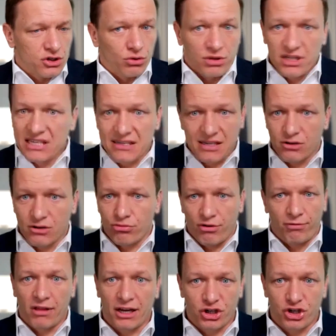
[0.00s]
this is a
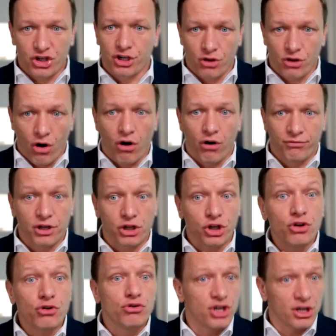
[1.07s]
reflection of the
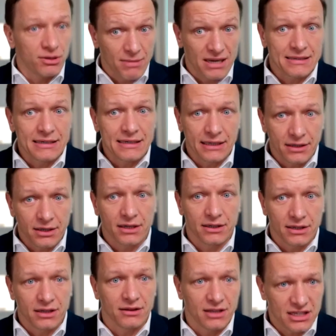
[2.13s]
huge unmet need
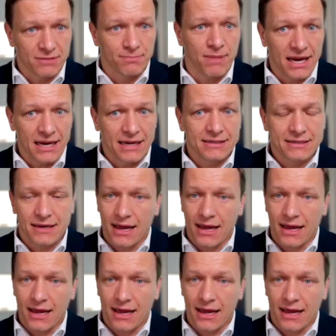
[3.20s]
in the space,